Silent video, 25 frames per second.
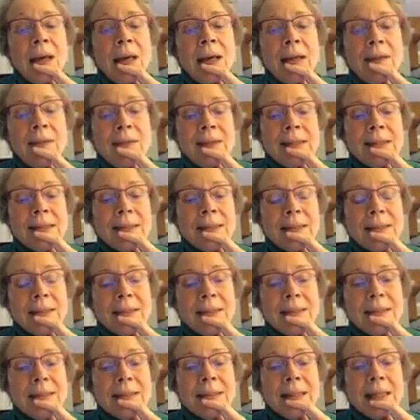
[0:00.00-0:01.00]
And this is a
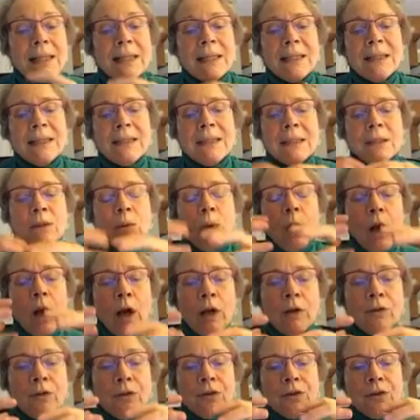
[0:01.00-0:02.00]
study to
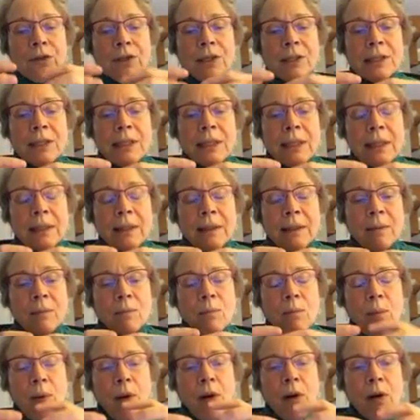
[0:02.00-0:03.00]

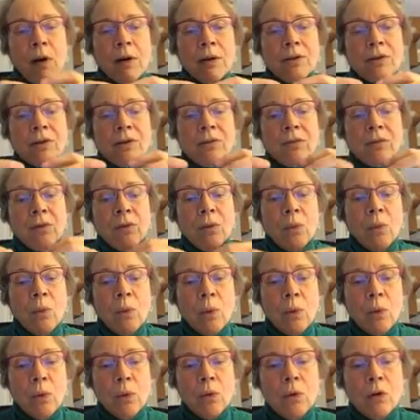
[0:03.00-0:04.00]
understand parts of the
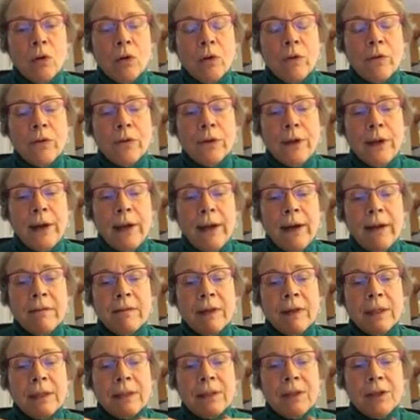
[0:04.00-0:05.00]
world that have
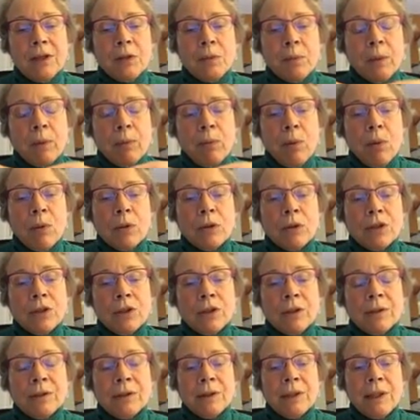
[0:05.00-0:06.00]
a
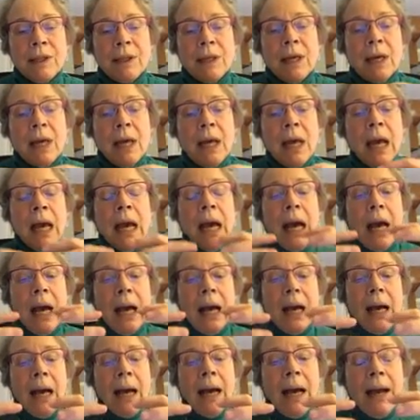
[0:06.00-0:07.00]
disproportionately
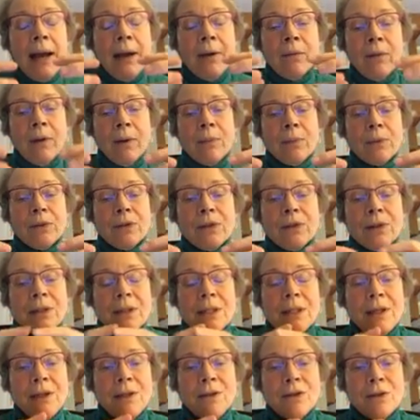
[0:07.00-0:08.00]
high
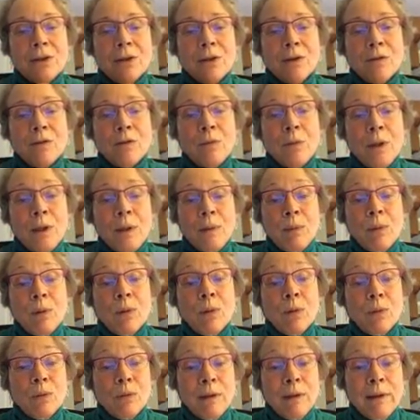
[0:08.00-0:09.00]
representation of people
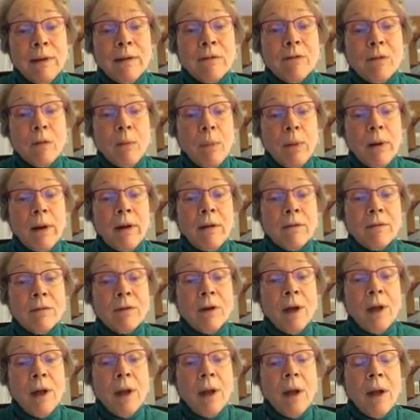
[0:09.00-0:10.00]
who live above
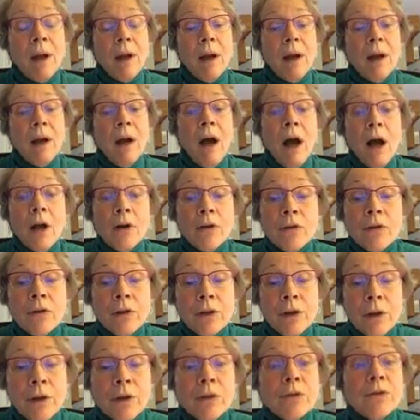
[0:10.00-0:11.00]
100
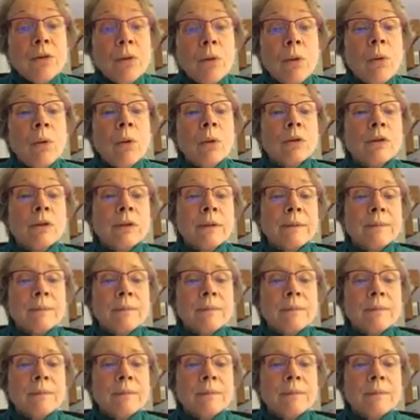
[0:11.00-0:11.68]
years old.